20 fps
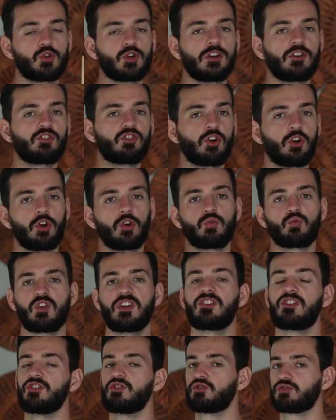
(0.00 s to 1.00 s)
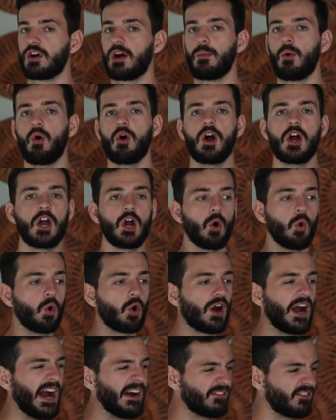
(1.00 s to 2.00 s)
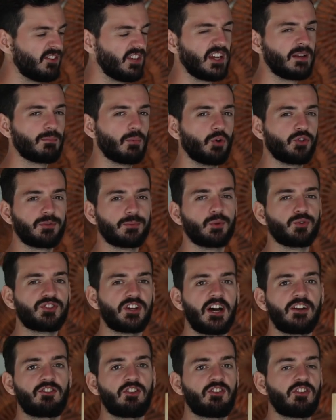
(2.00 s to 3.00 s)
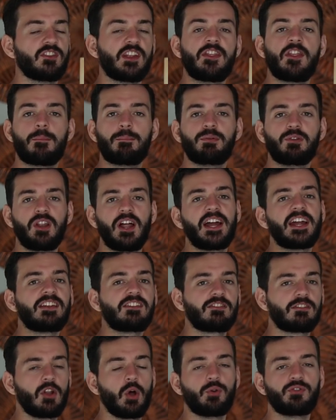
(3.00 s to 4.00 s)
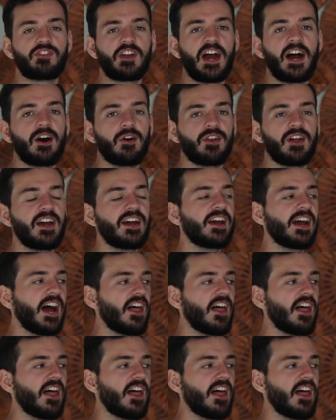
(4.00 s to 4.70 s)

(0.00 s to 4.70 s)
You're going to turn into trouble or have to take multiple touches, and then the play slows down,